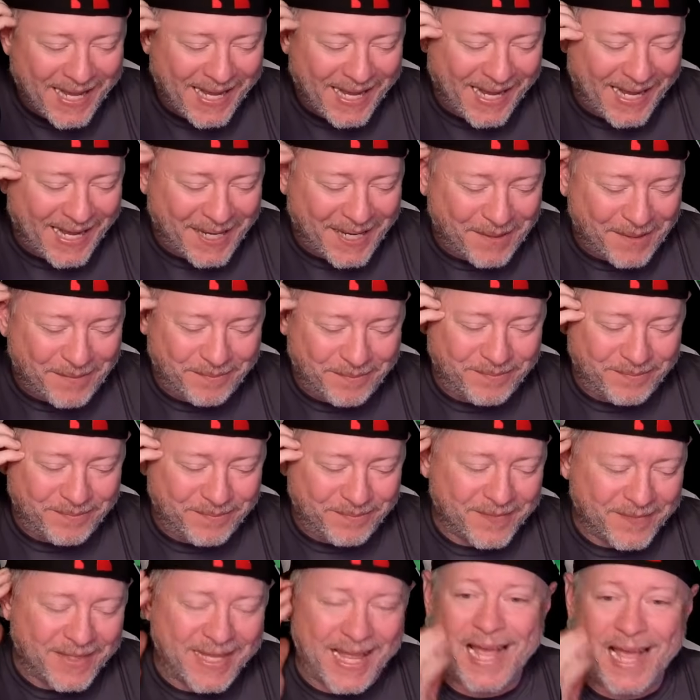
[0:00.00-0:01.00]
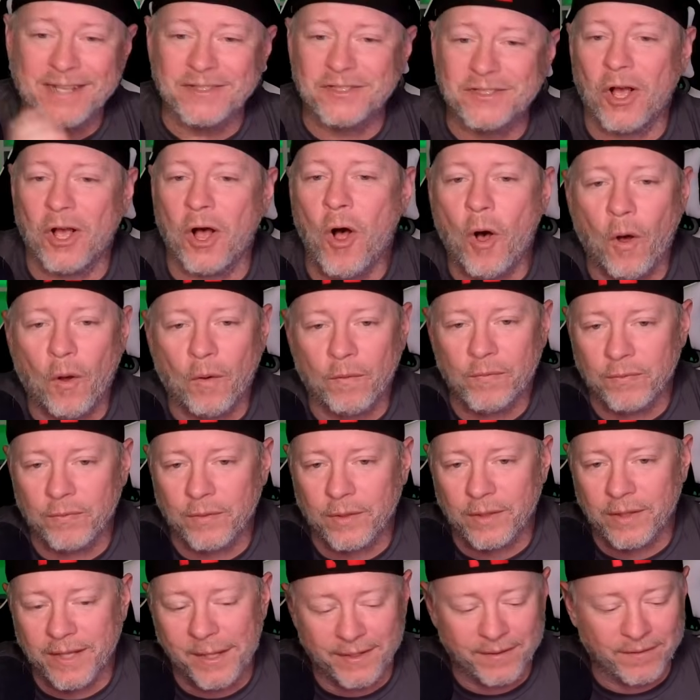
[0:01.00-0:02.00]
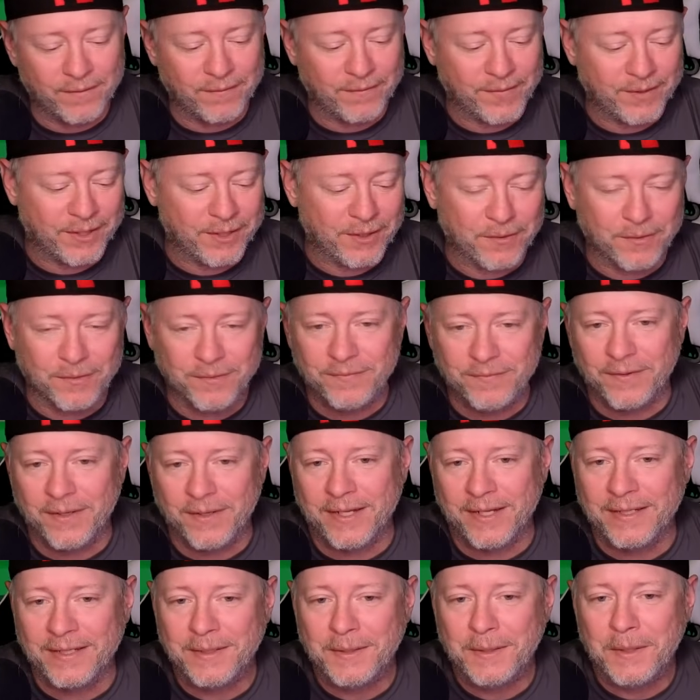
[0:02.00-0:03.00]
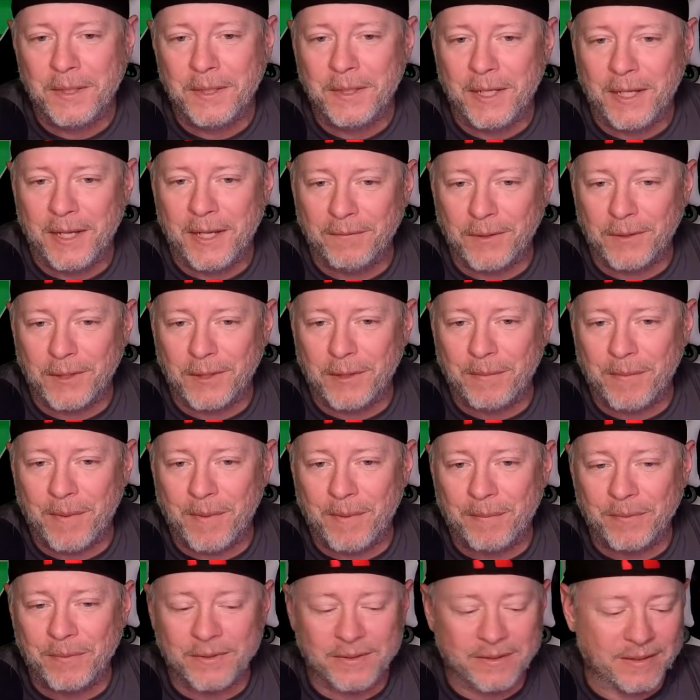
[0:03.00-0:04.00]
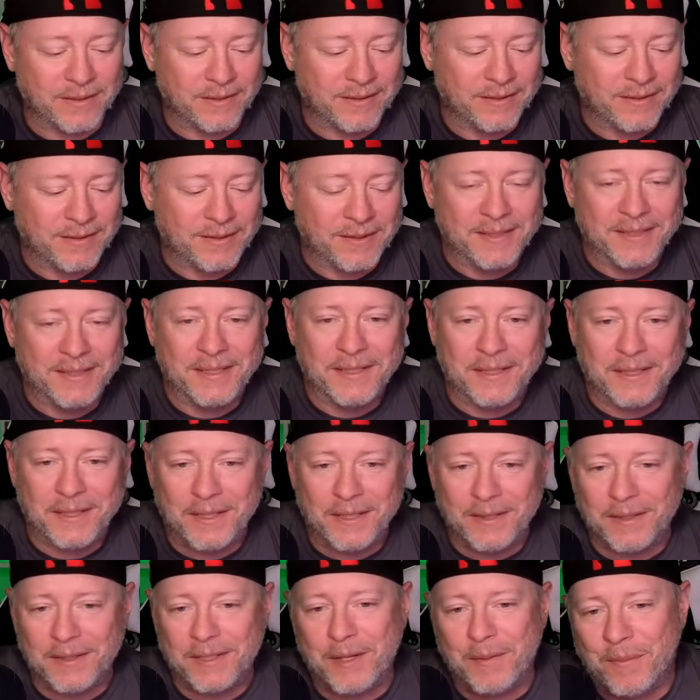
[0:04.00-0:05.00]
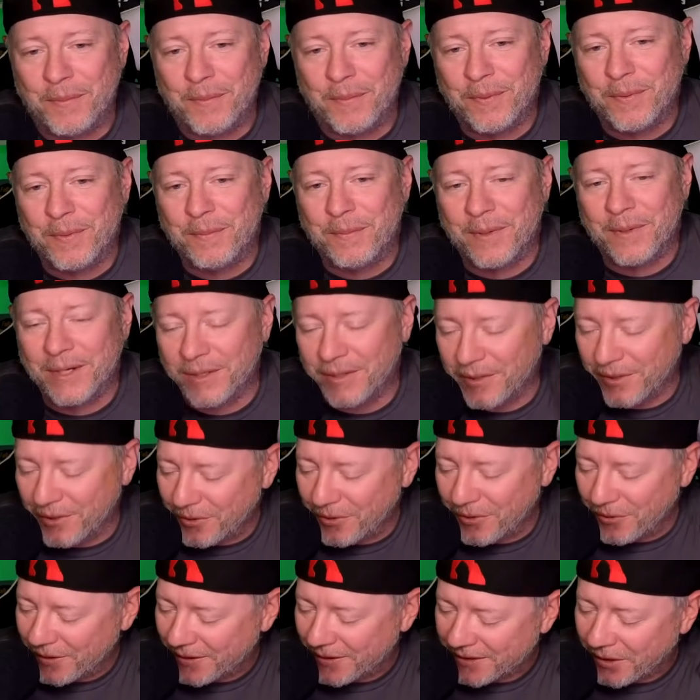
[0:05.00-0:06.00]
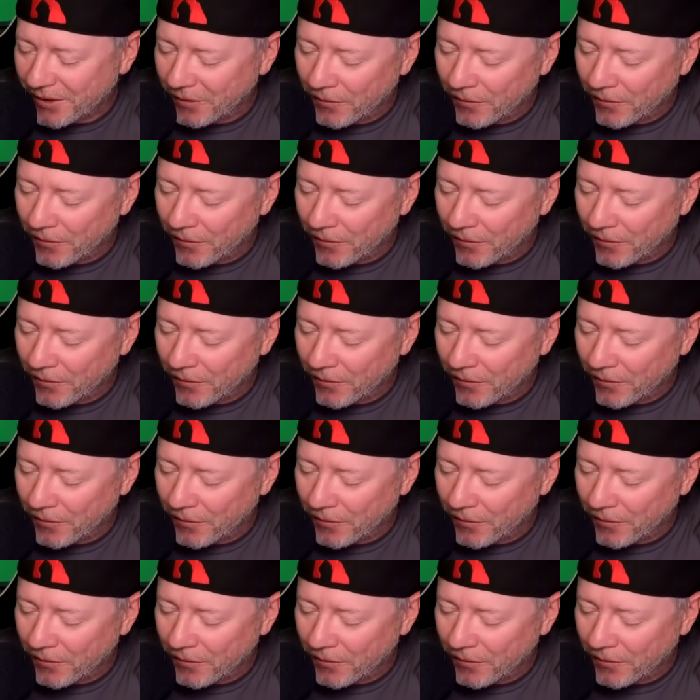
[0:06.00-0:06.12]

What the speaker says: That's all for a later video if I ever come up with the money to do it.